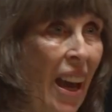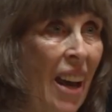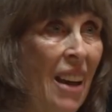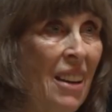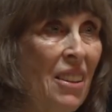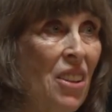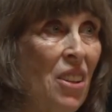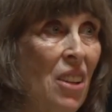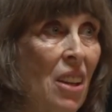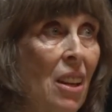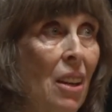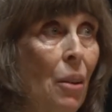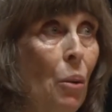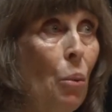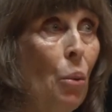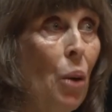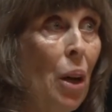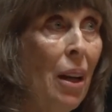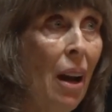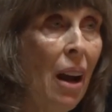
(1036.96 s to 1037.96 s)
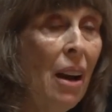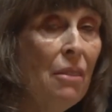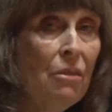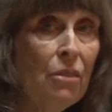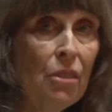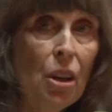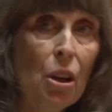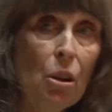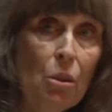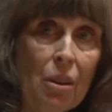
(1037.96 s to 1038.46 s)
And what
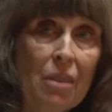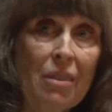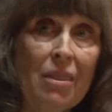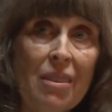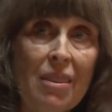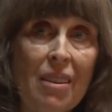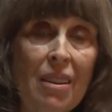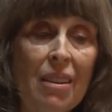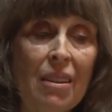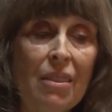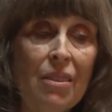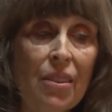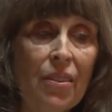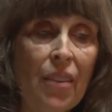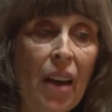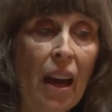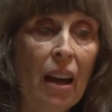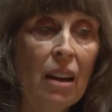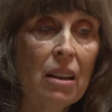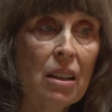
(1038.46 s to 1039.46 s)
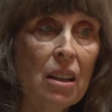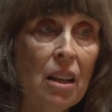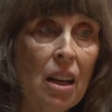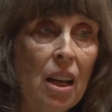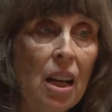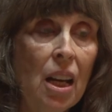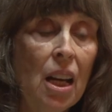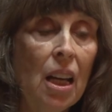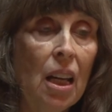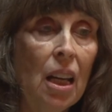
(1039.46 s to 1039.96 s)
I've noticed is that
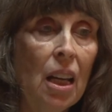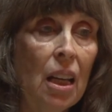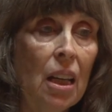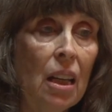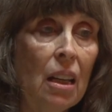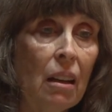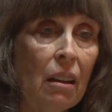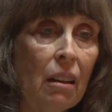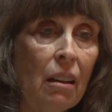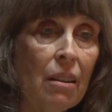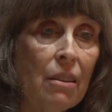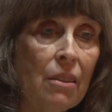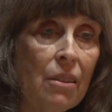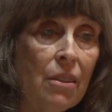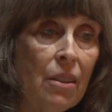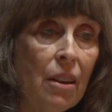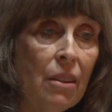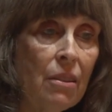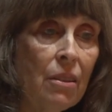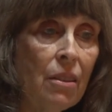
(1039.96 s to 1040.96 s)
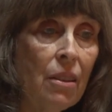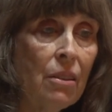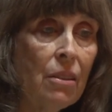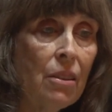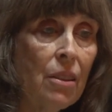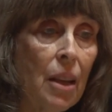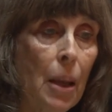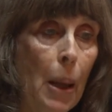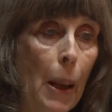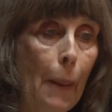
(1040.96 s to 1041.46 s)
in a
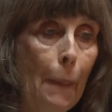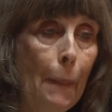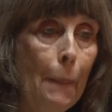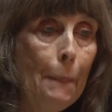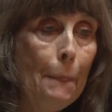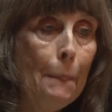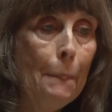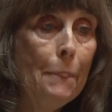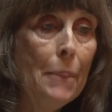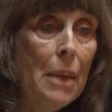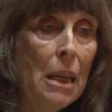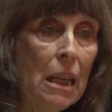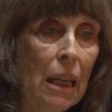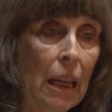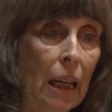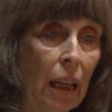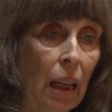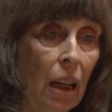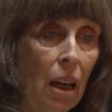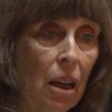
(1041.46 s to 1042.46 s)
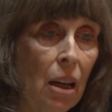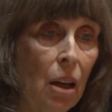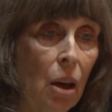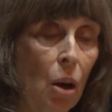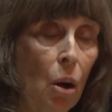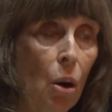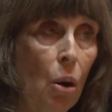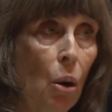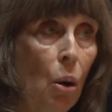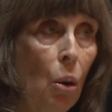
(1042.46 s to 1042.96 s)
consensus meeting,
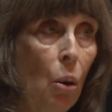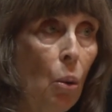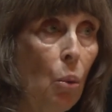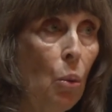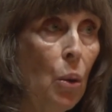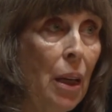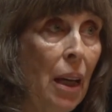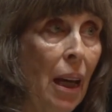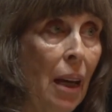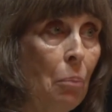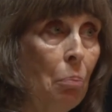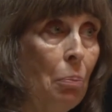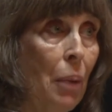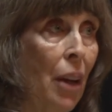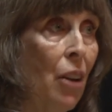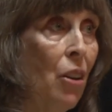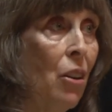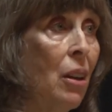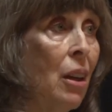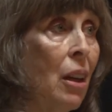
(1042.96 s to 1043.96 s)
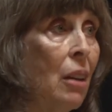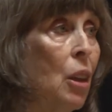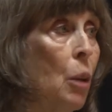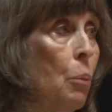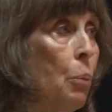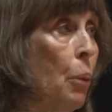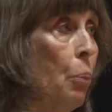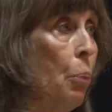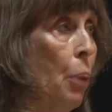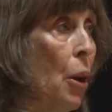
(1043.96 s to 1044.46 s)
we had better get
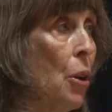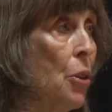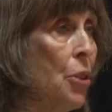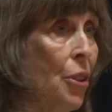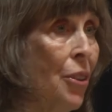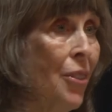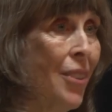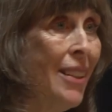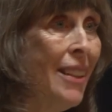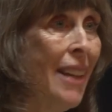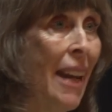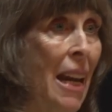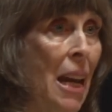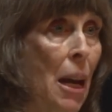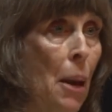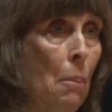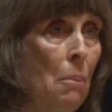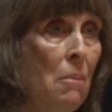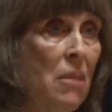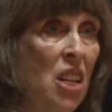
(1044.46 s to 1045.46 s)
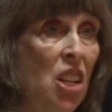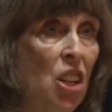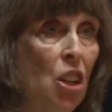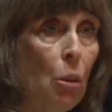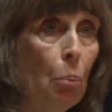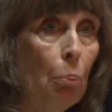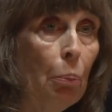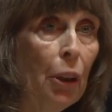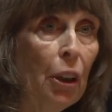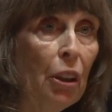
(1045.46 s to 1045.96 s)
the proposal damn
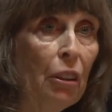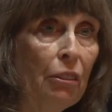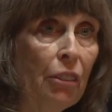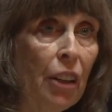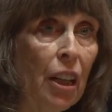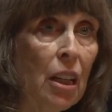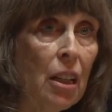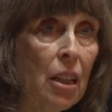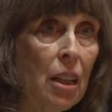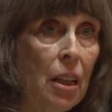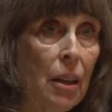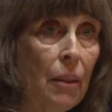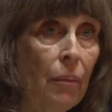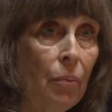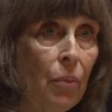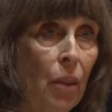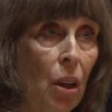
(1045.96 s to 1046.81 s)
near perfect.